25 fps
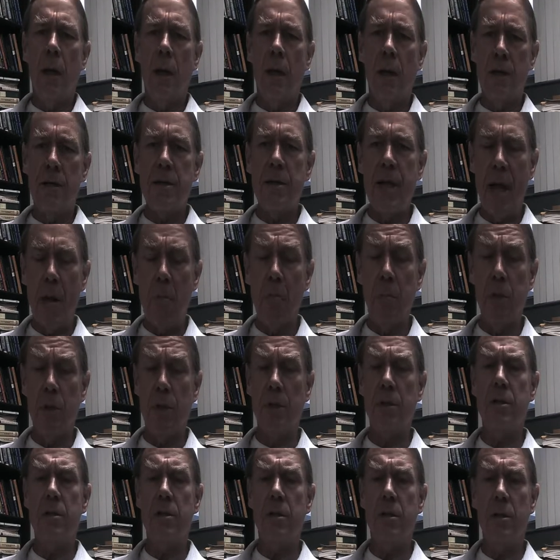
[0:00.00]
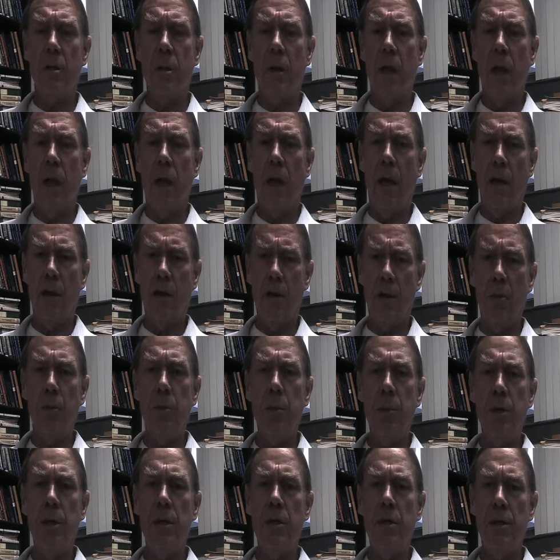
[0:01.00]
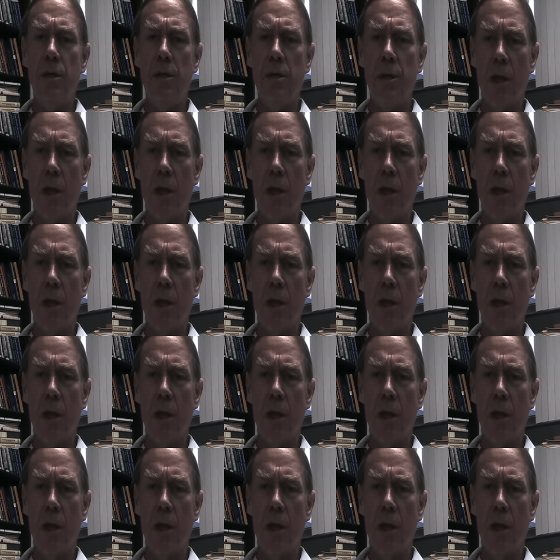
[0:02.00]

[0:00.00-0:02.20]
a template and complete